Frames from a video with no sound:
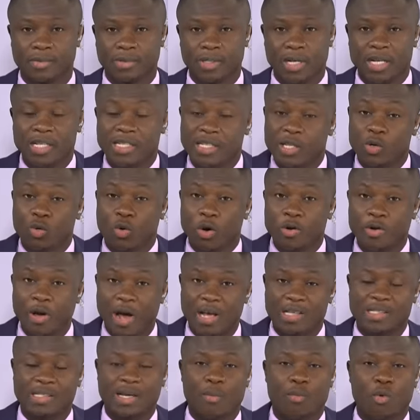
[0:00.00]
Nti Kwadwo
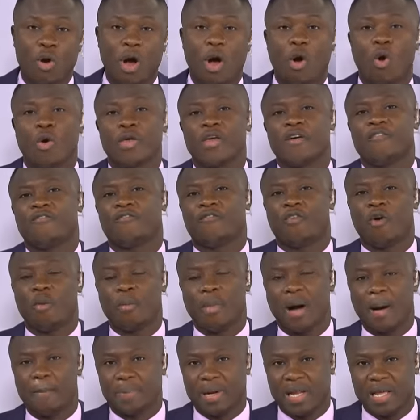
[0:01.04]
Asamoah or ye
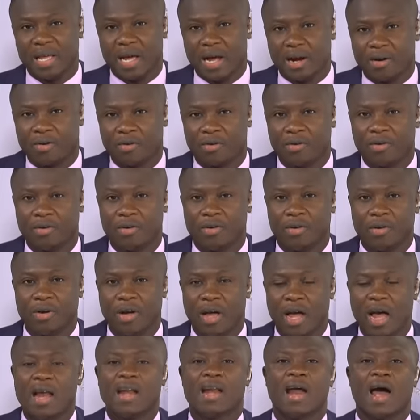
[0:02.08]
former player
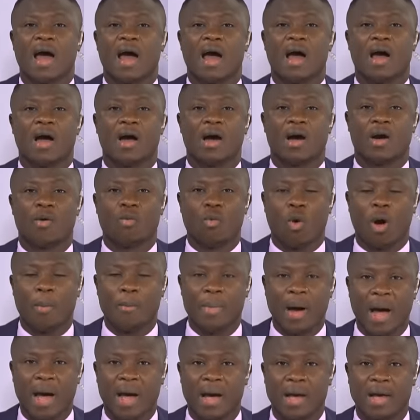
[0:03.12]
and na
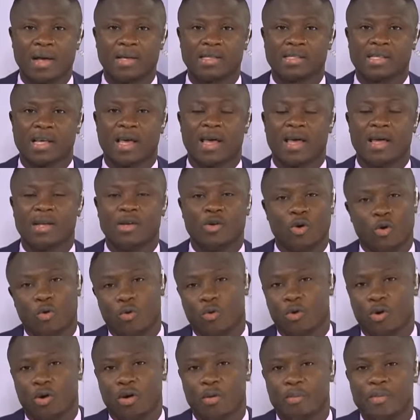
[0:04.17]
waba say no
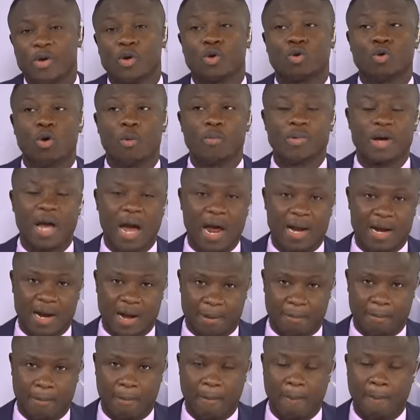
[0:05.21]
me chrome Ghana
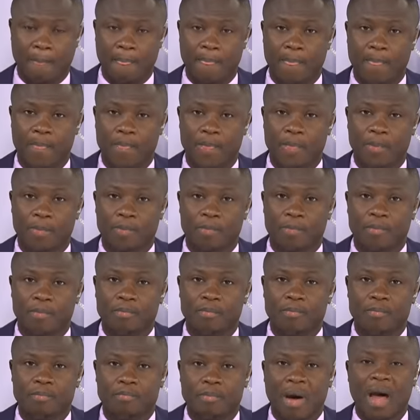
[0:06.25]

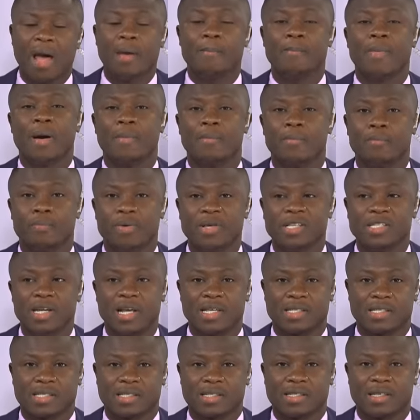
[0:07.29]
my
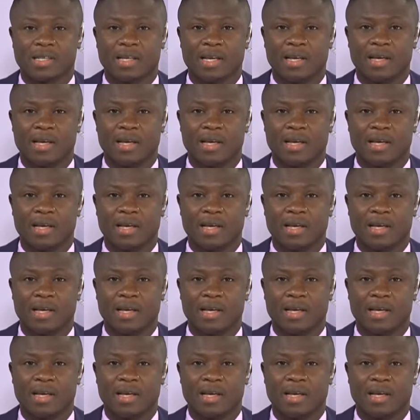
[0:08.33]
business